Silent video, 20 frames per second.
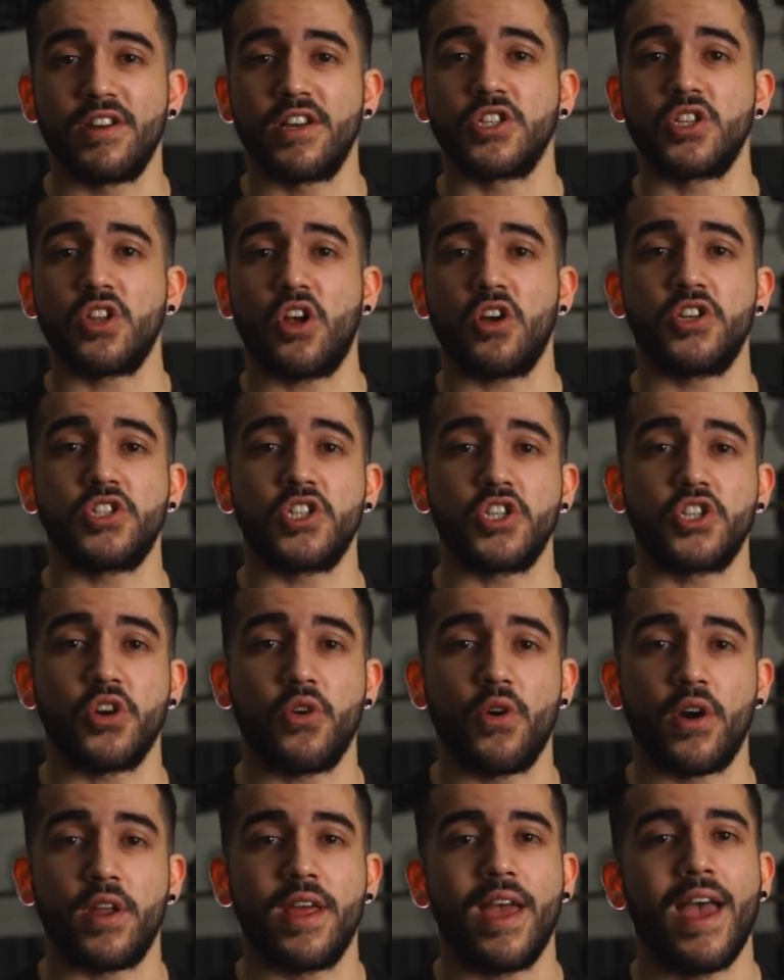as long as you
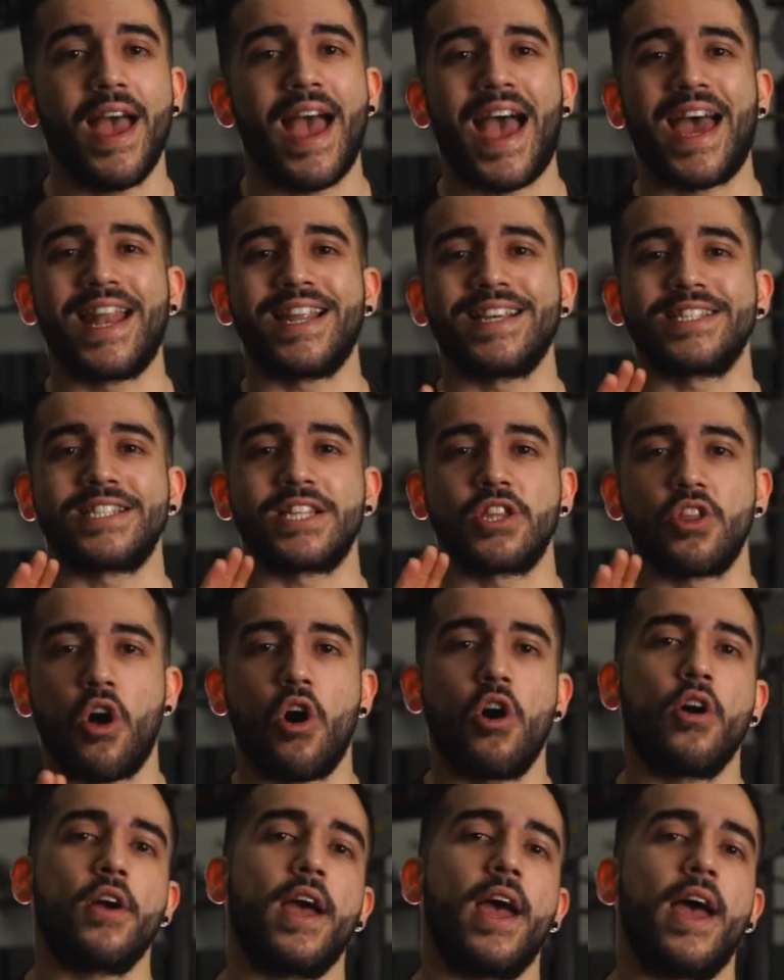do it and as
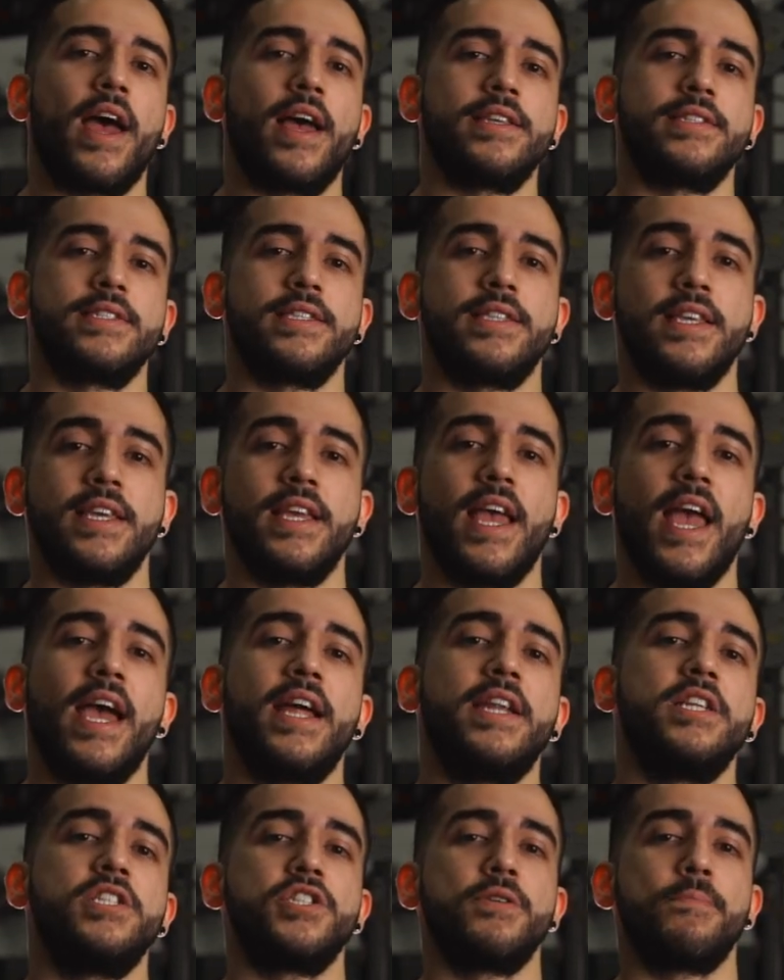long as the
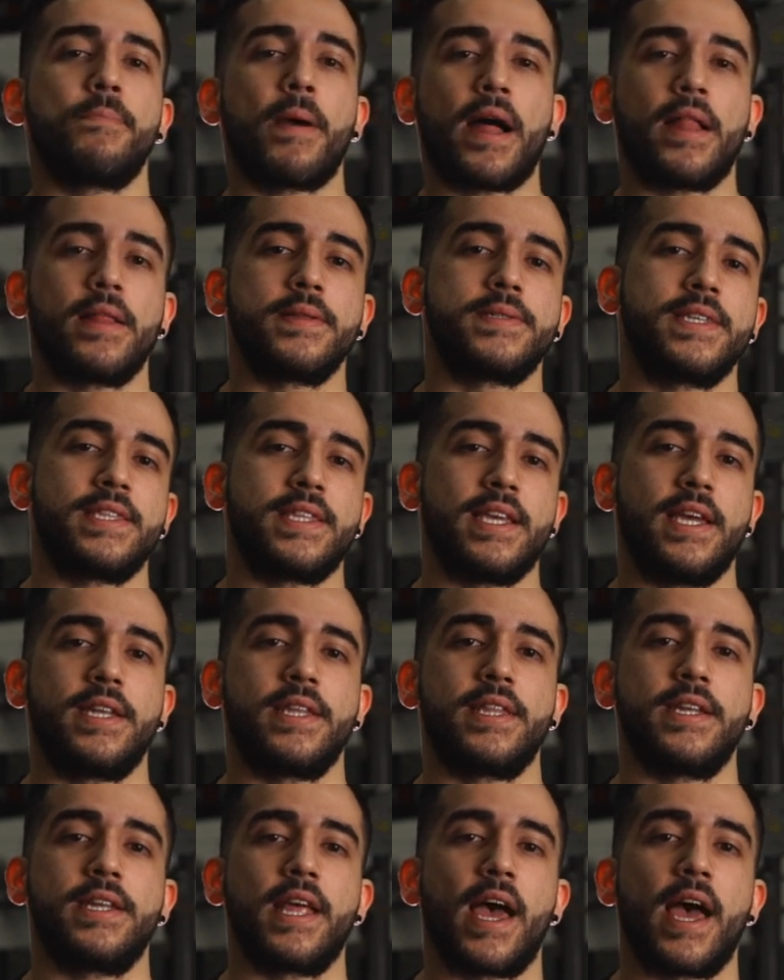energy balance at the end
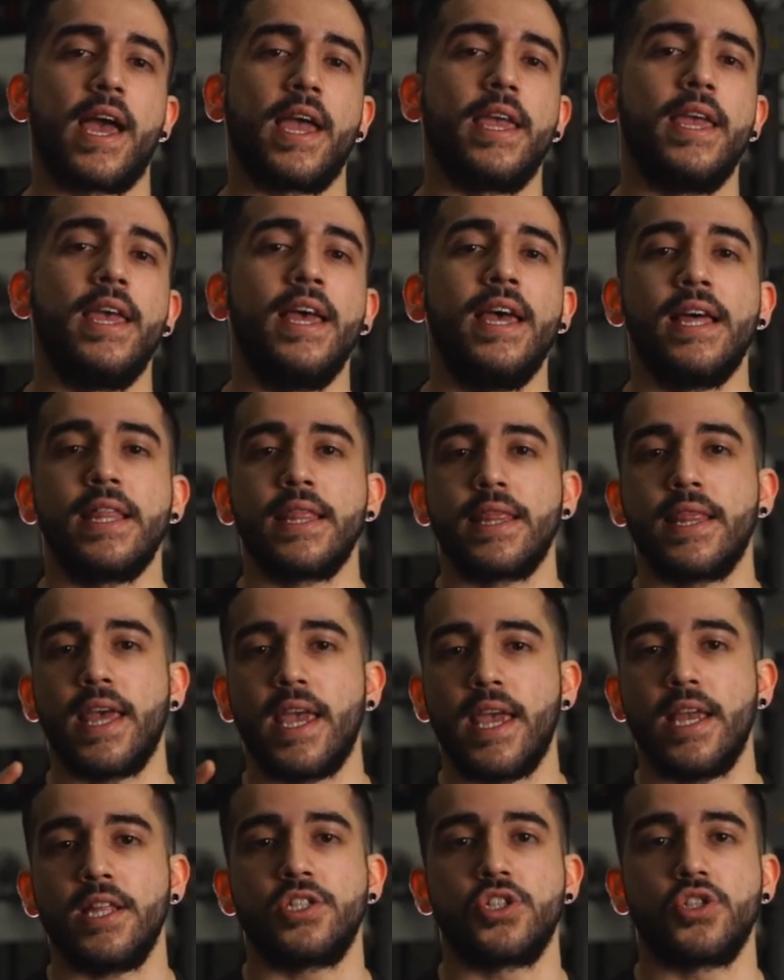of the day
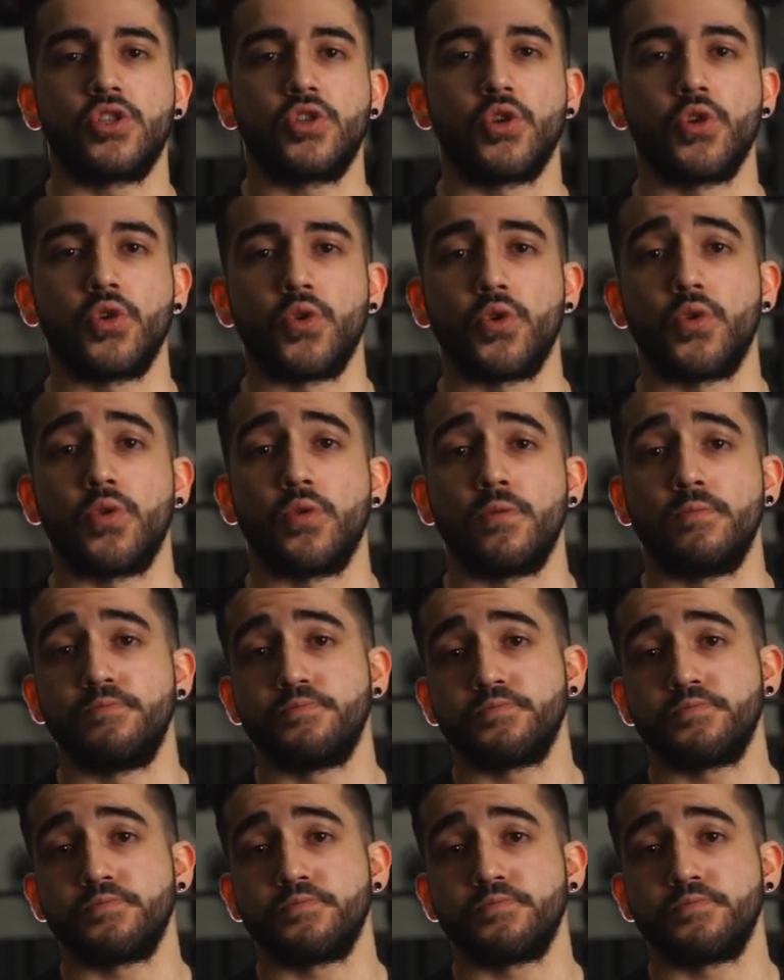leads to